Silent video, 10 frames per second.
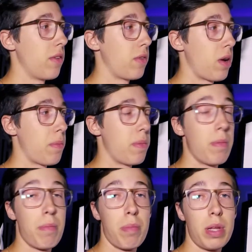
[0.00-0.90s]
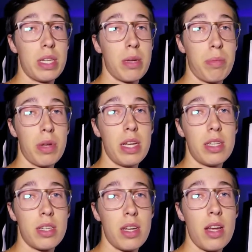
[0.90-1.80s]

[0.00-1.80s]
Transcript: from place to place?